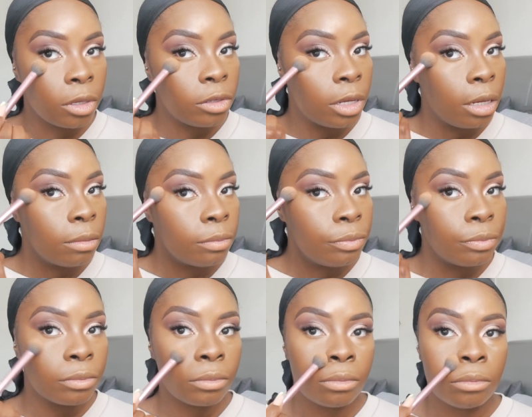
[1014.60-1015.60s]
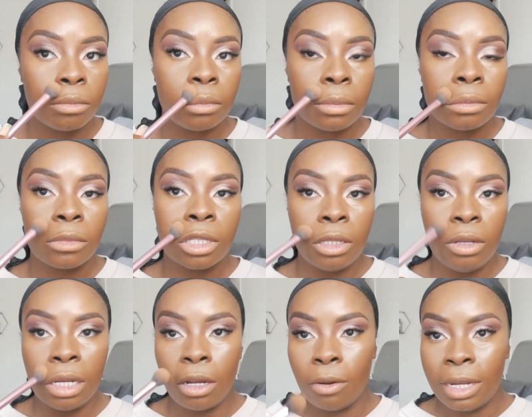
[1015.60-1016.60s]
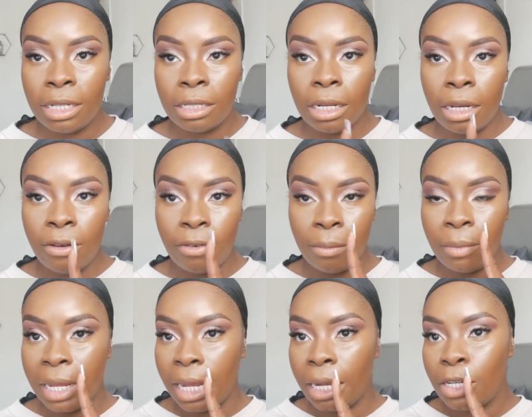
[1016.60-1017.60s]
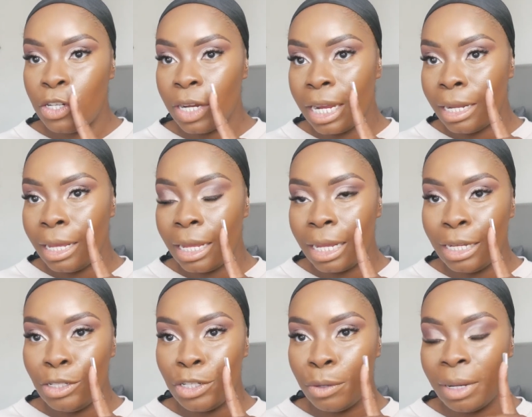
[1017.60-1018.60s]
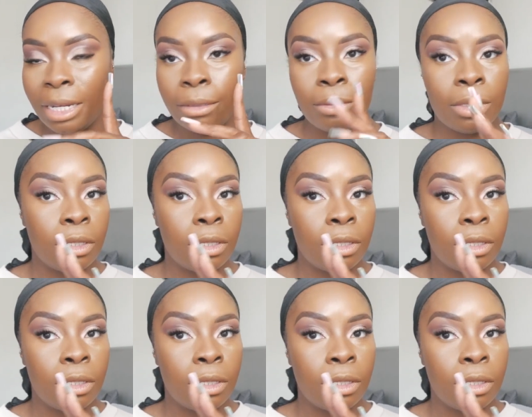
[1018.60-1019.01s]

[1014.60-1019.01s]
See? And you go instantly from being shiny here and dewy